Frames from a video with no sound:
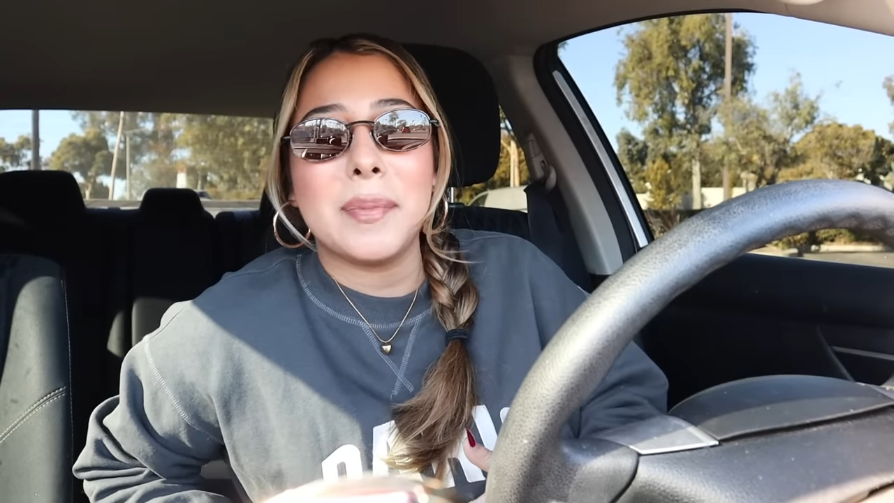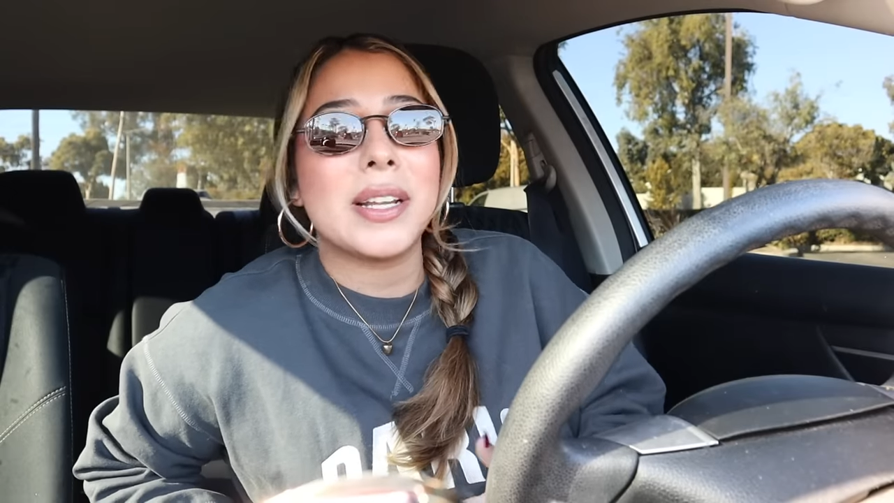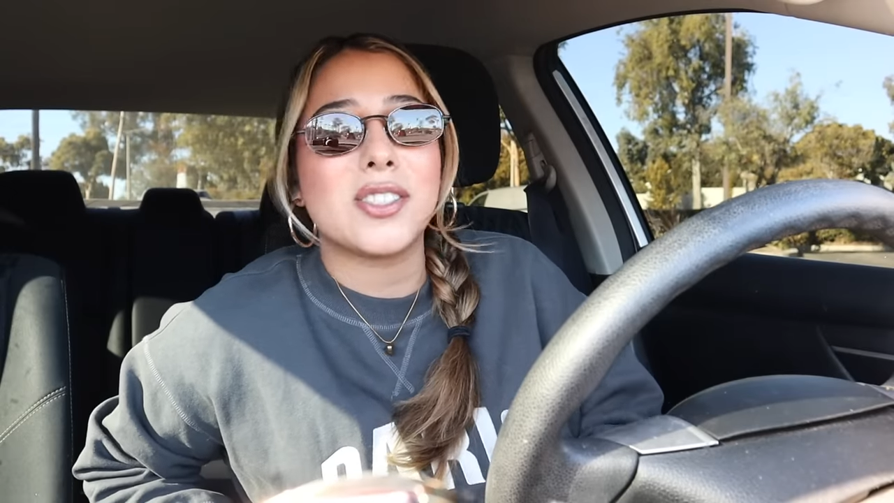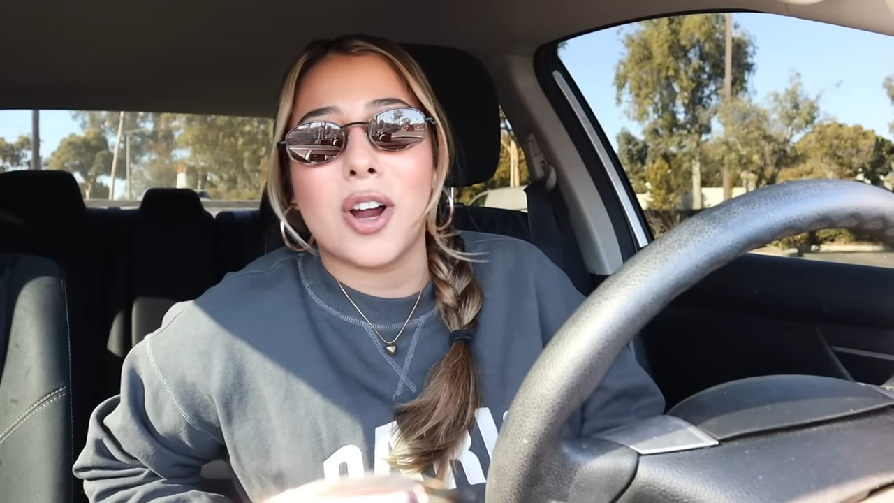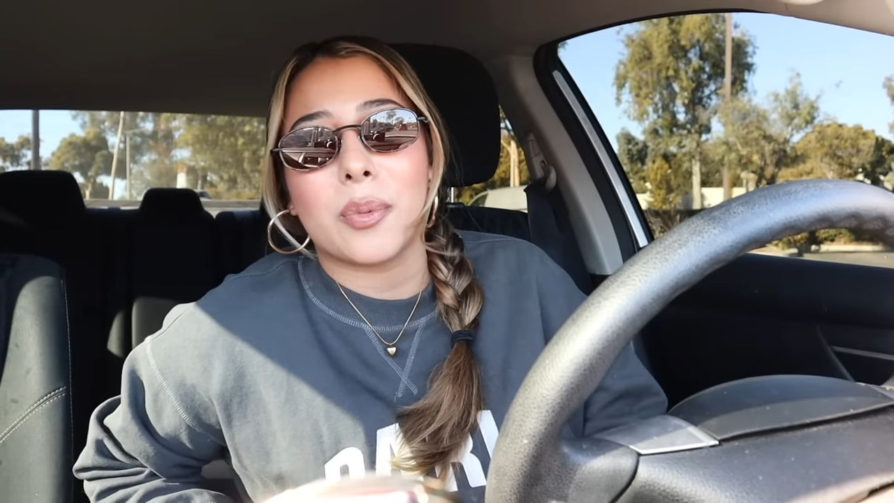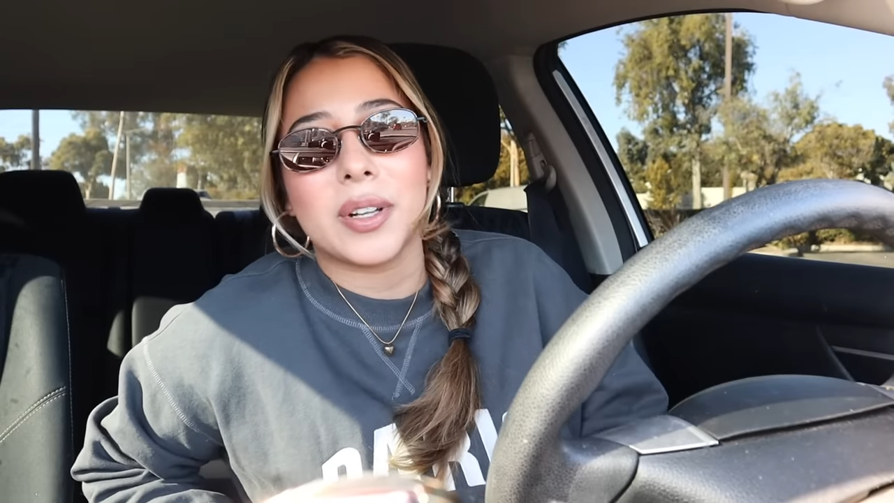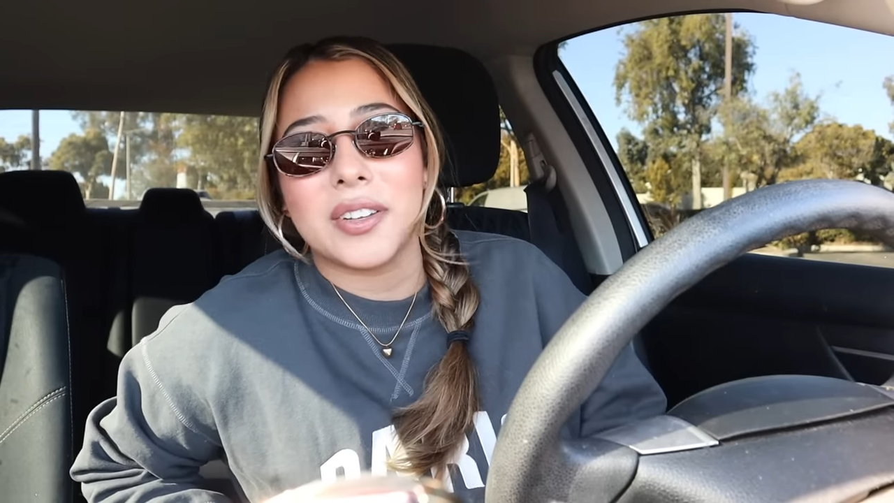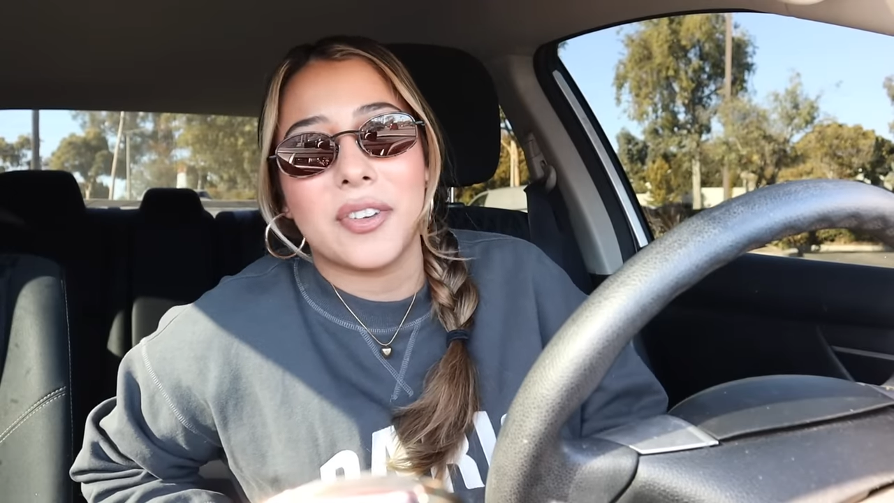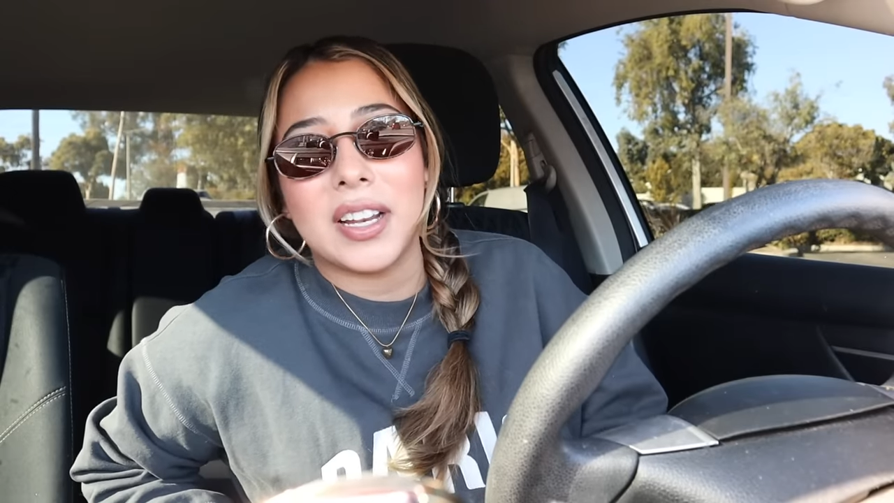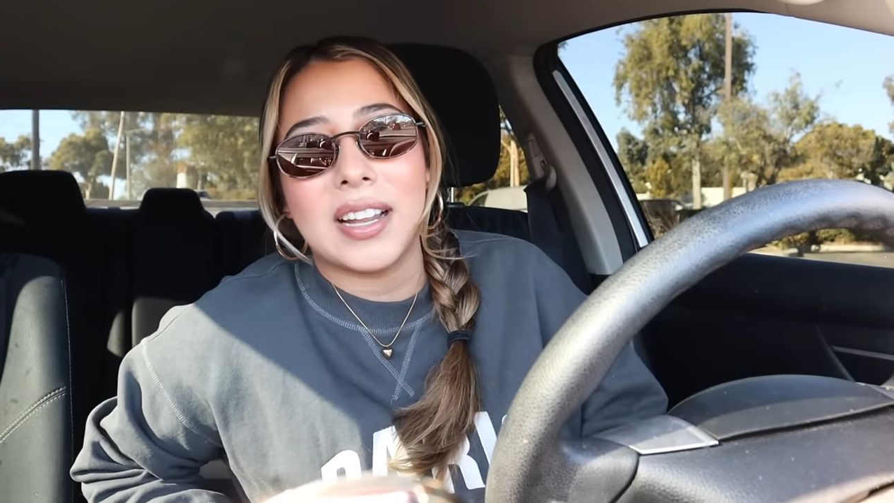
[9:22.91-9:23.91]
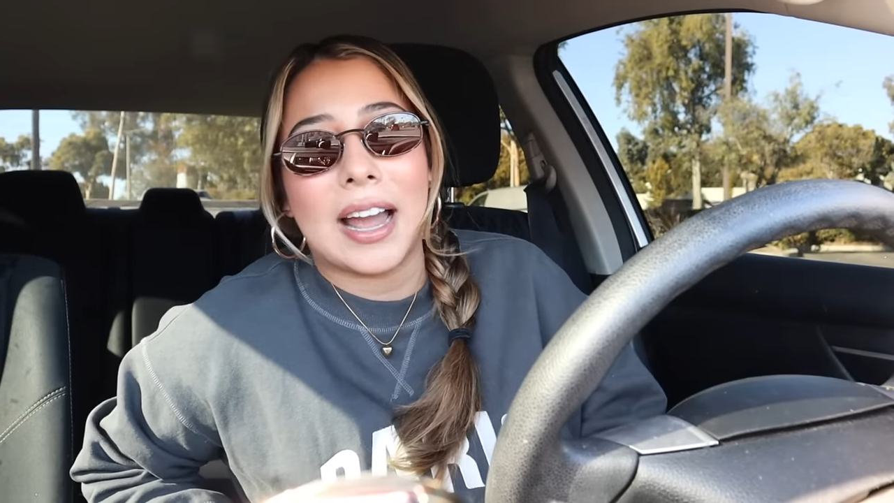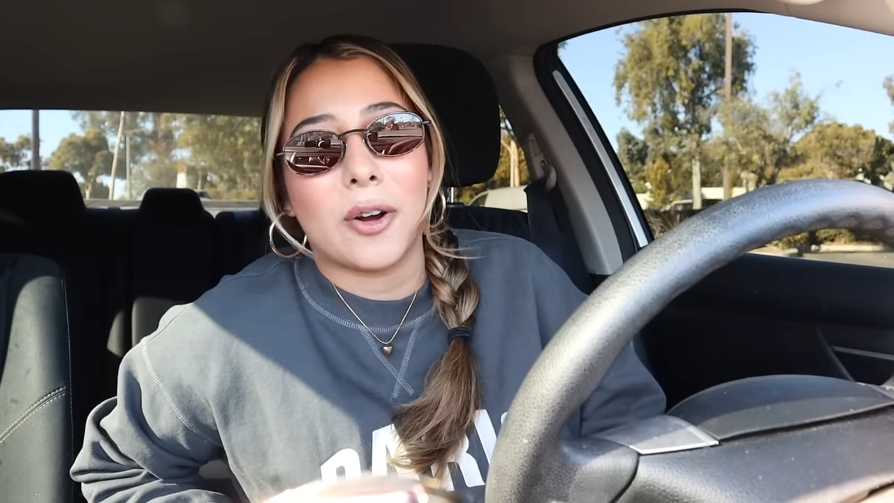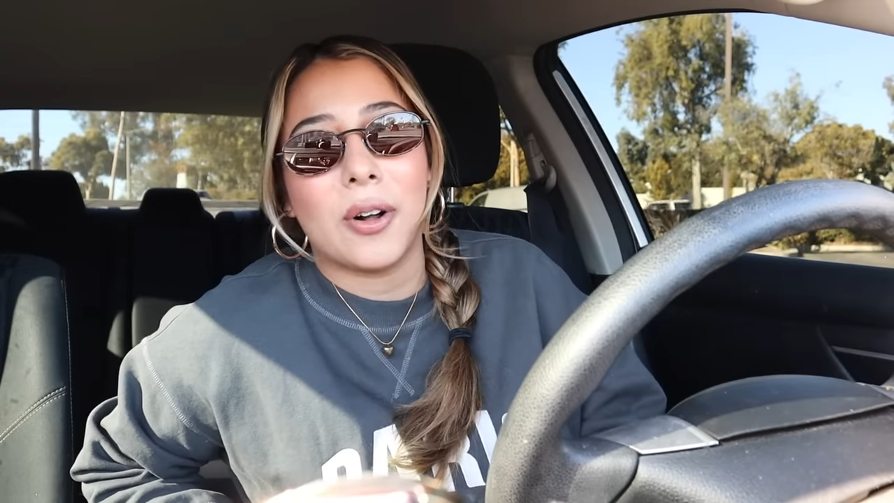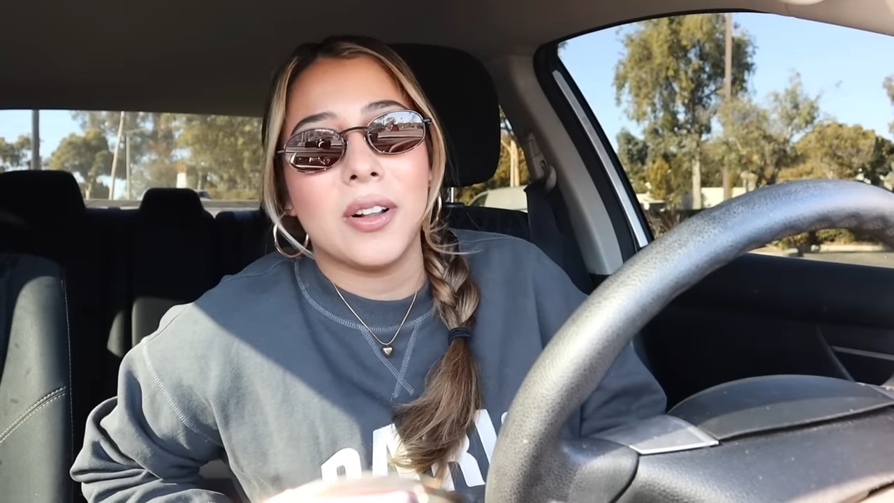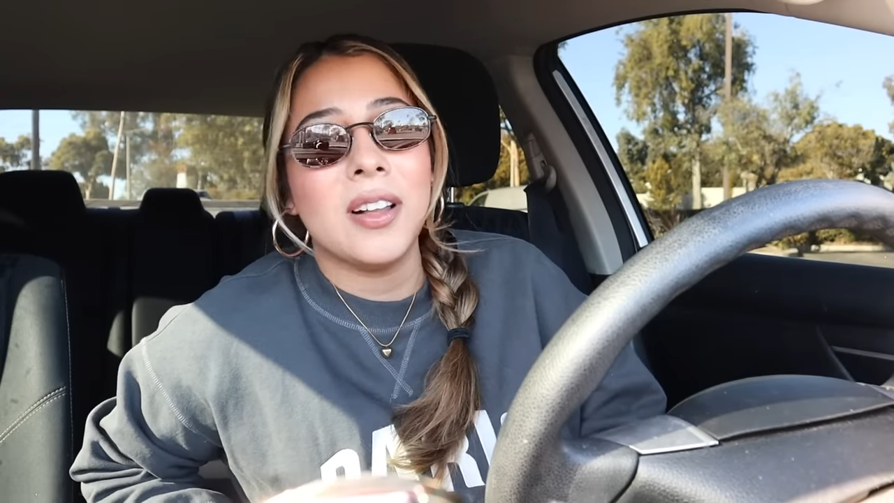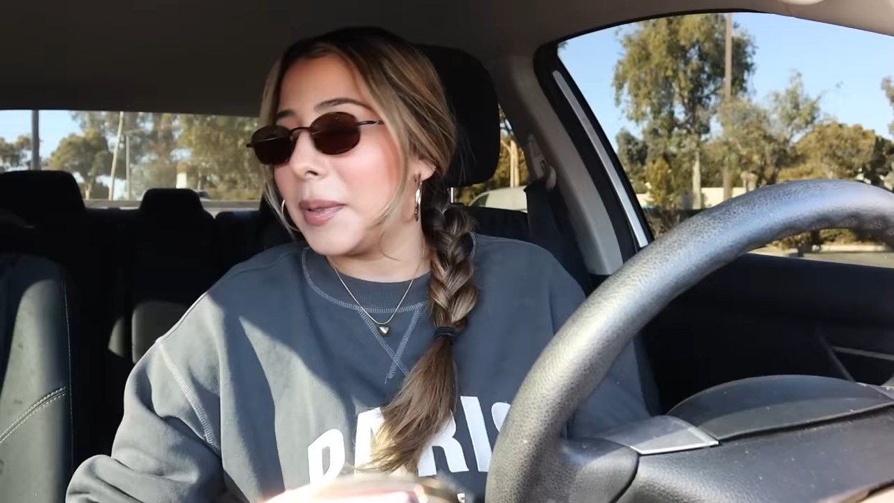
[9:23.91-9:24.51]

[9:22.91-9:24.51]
but it's not really funny at all.